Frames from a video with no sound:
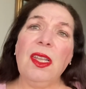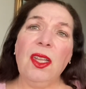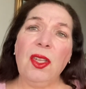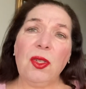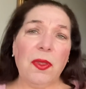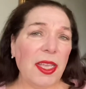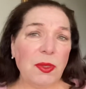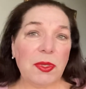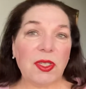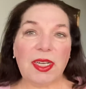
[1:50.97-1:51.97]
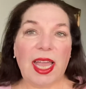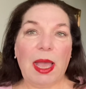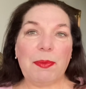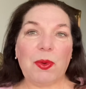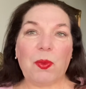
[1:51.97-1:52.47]
So that's what's gonna
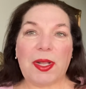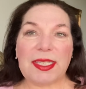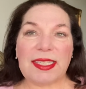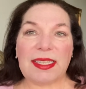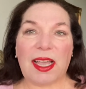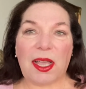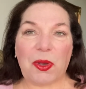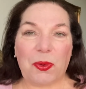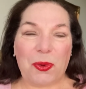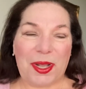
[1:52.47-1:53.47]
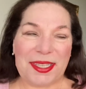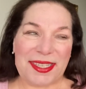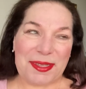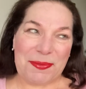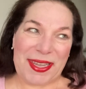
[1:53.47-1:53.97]
happen once
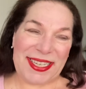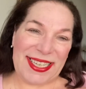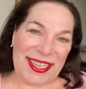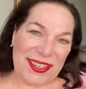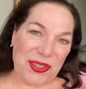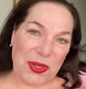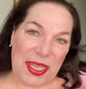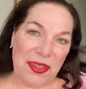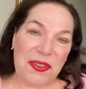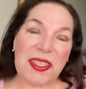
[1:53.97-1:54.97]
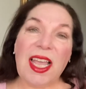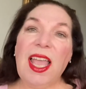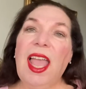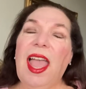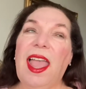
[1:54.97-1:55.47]
the Big Dingo leaves.
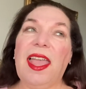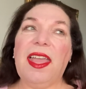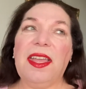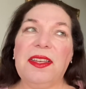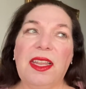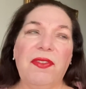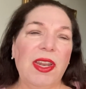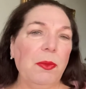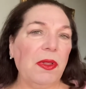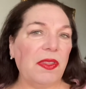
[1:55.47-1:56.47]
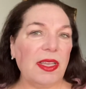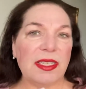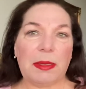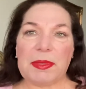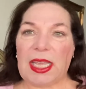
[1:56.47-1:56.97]
And if anyone thinks
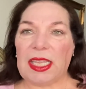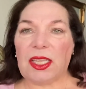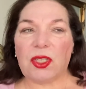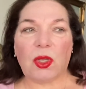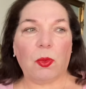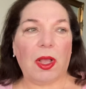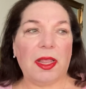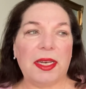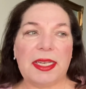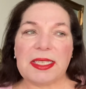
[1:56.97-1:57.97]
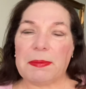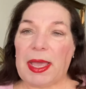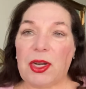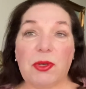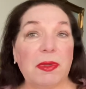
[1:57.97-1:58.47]
I'm taking it so well and it doesn't
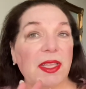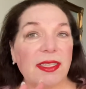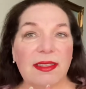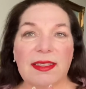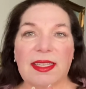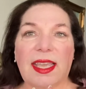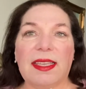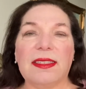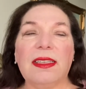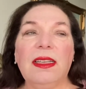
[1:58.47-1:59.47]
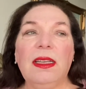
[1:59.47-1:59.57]
matter to me, that's not the case.